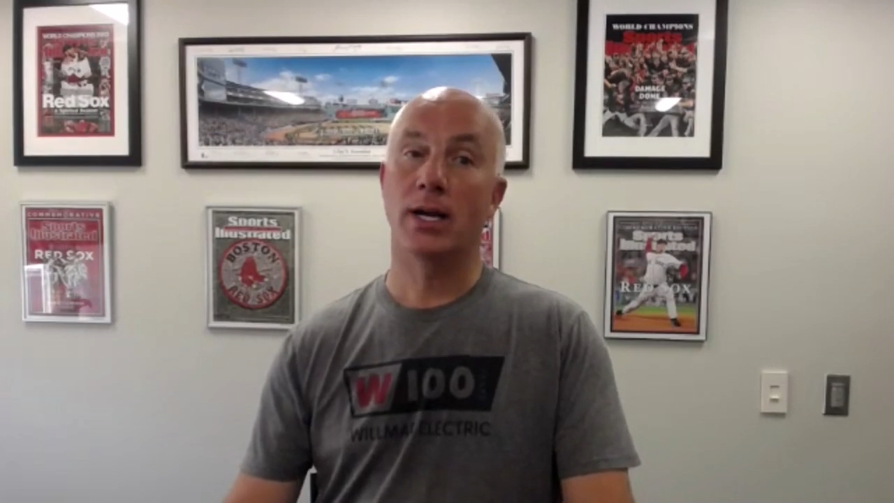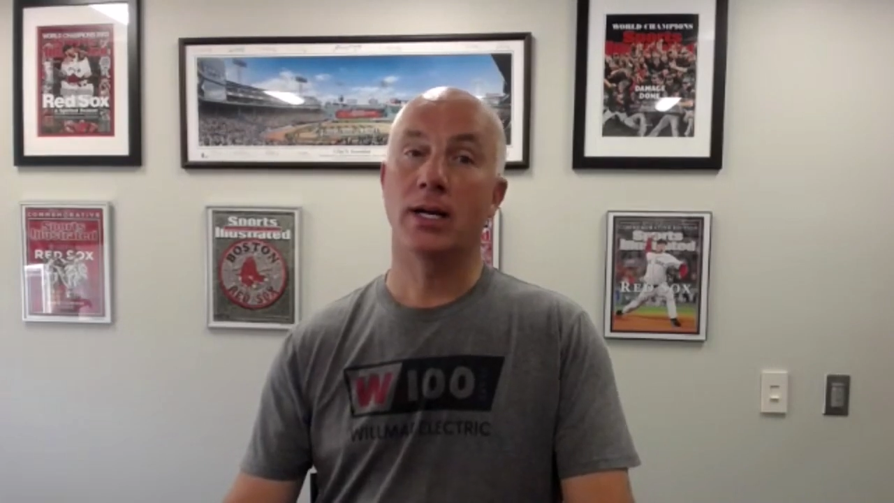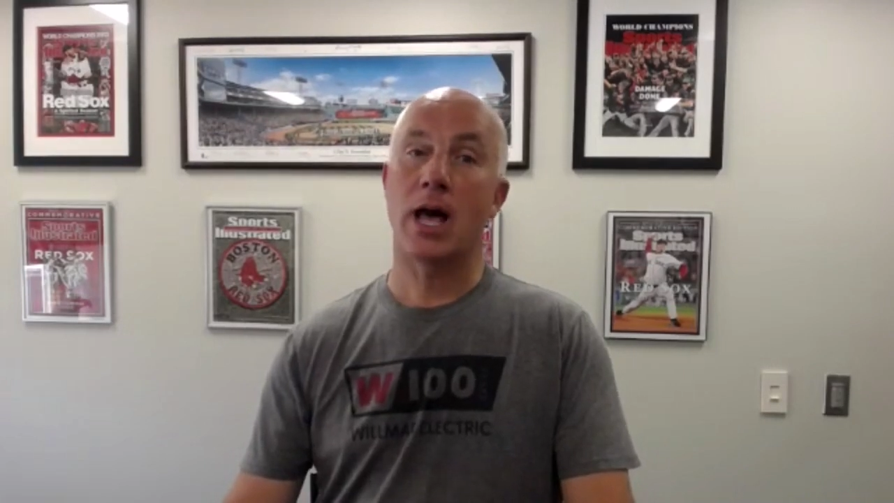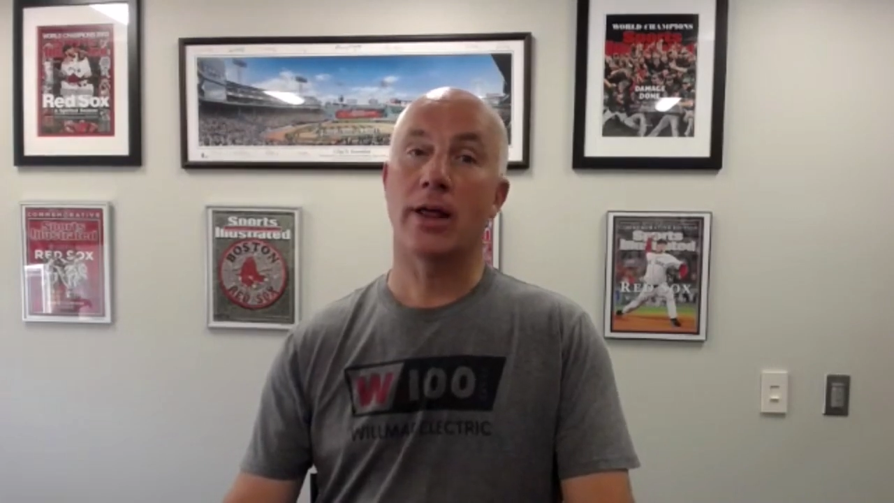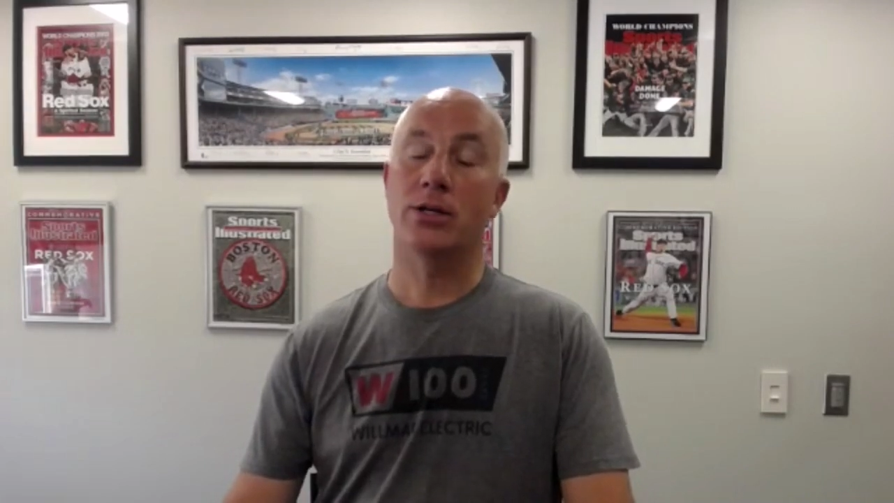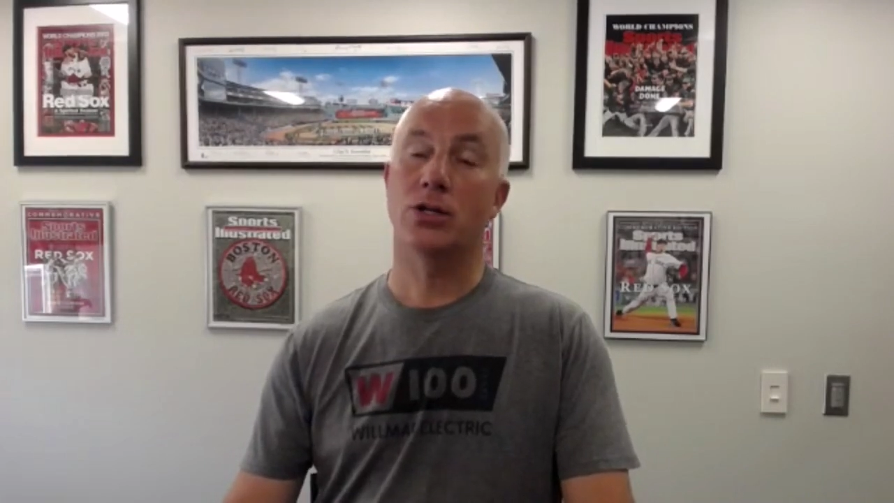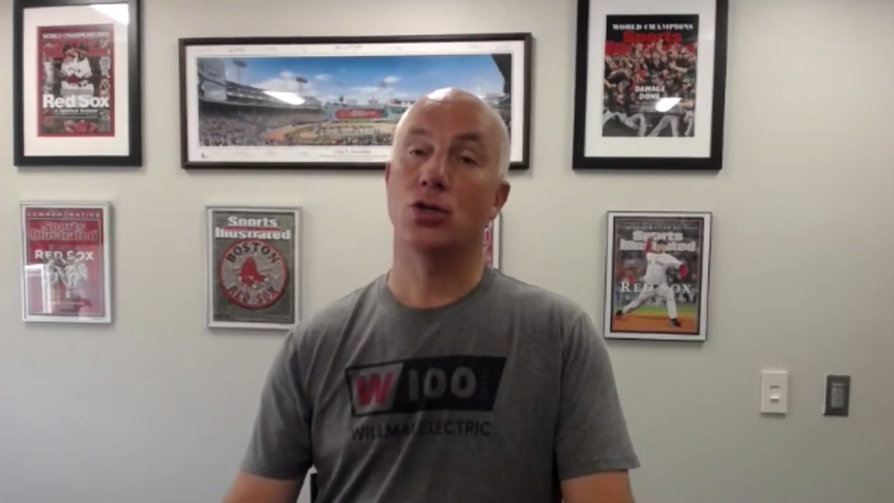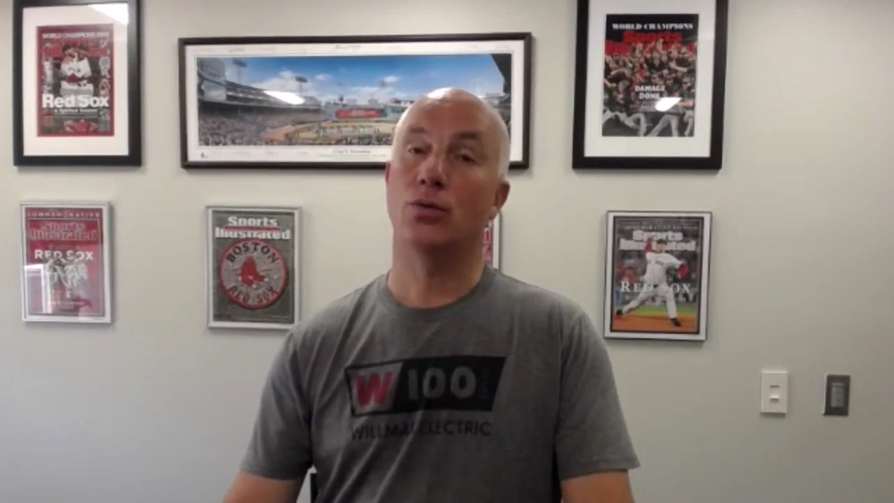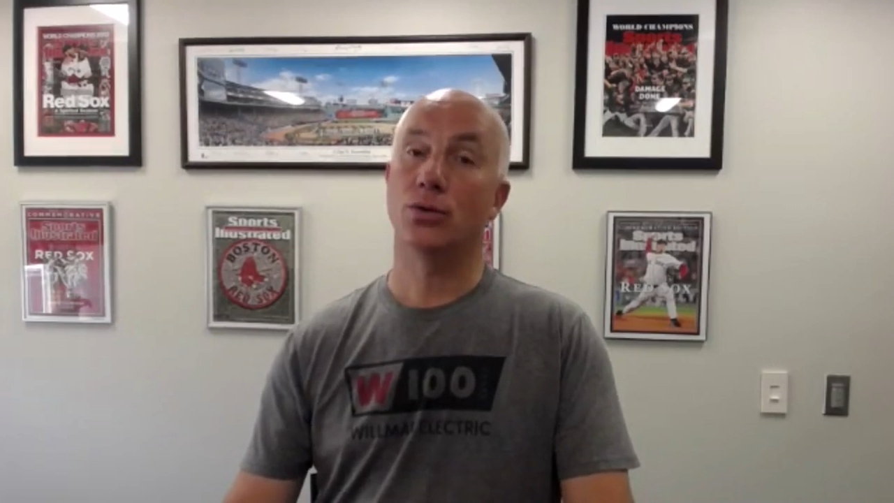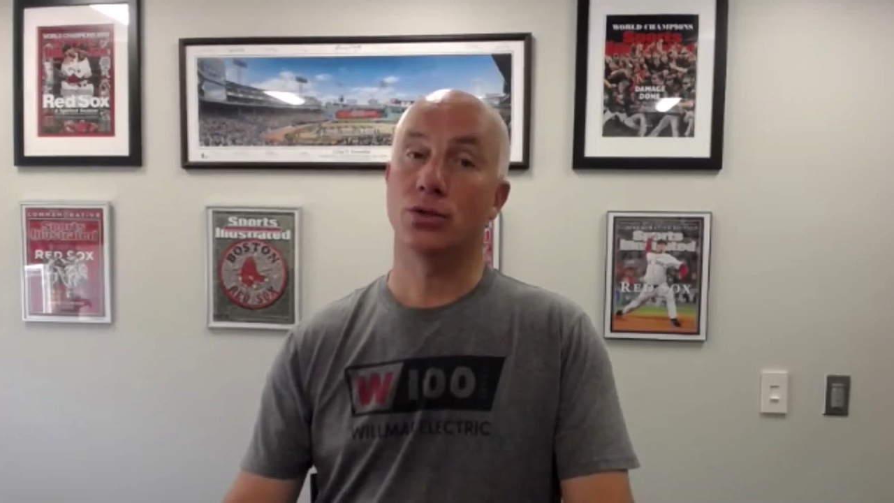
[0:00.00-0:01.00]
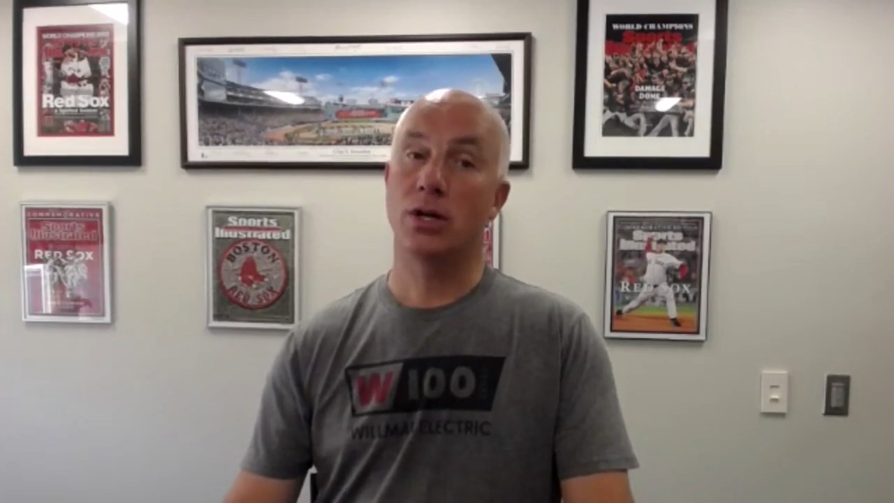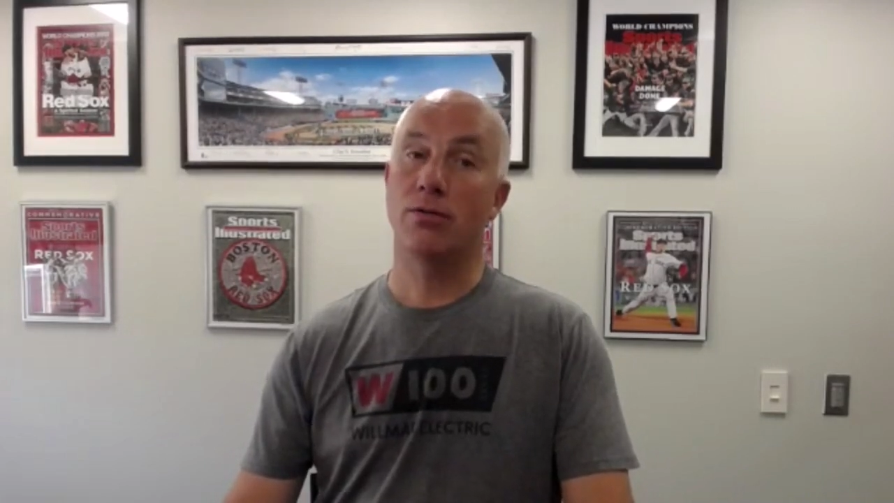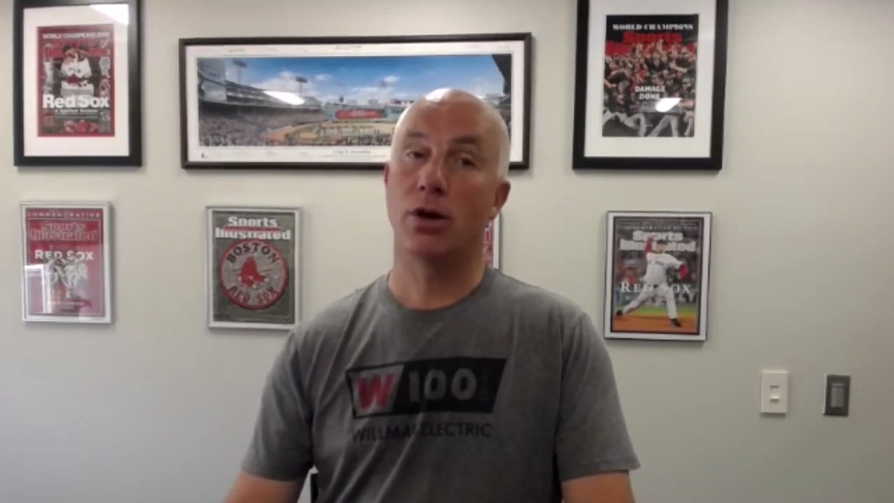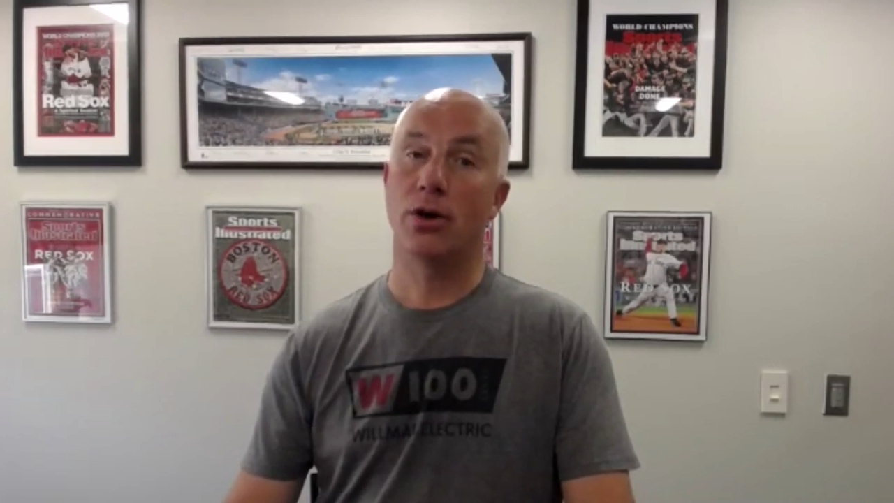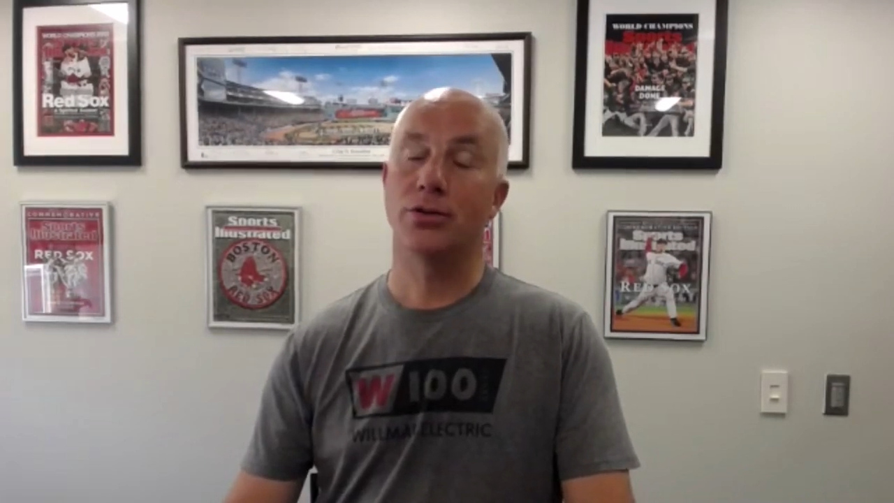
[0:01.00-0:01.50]
acknowledge as you've
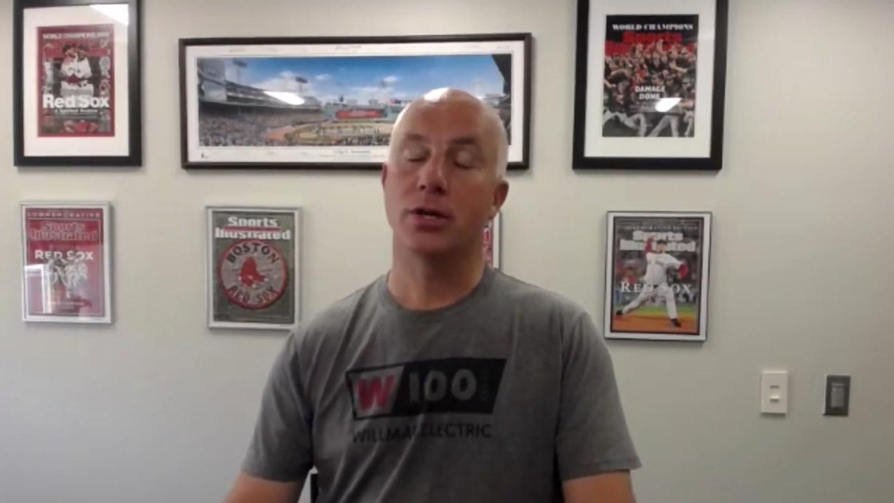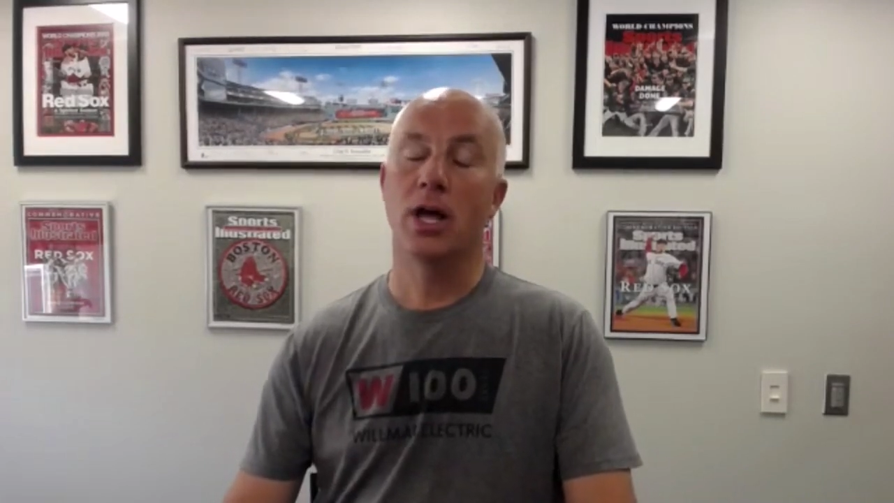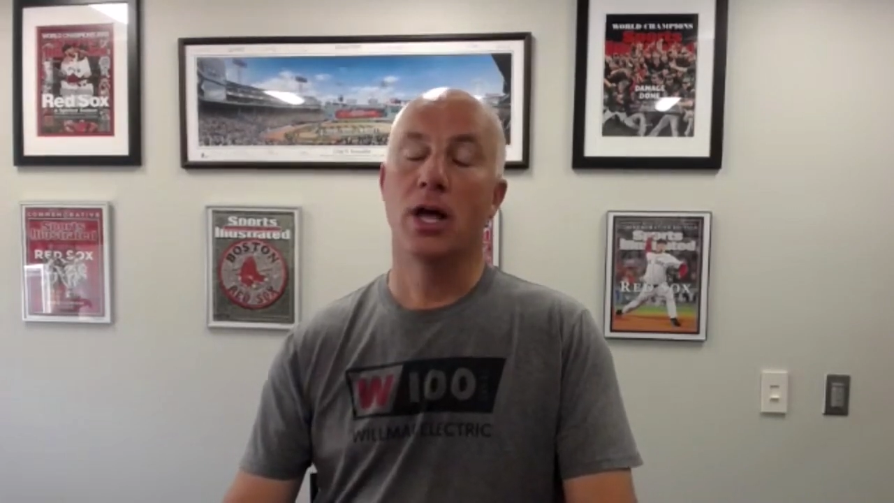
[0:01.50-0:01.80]
received those.